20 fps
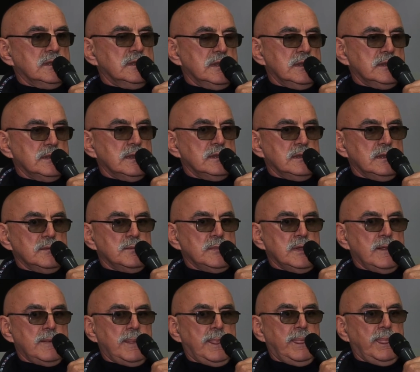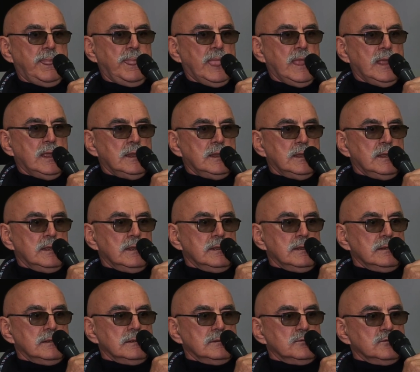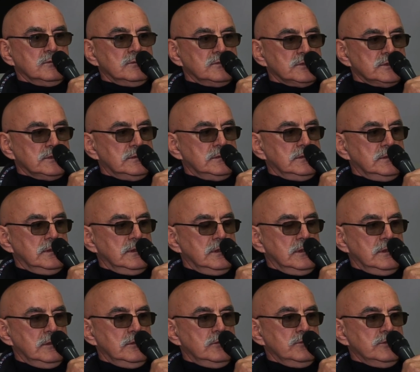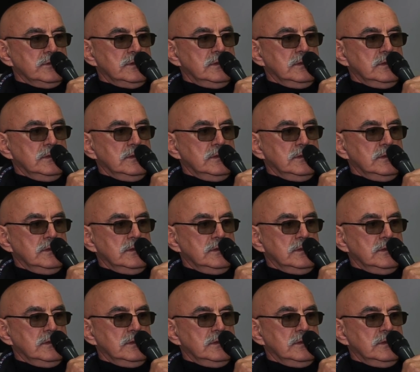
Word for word: job in in um, this community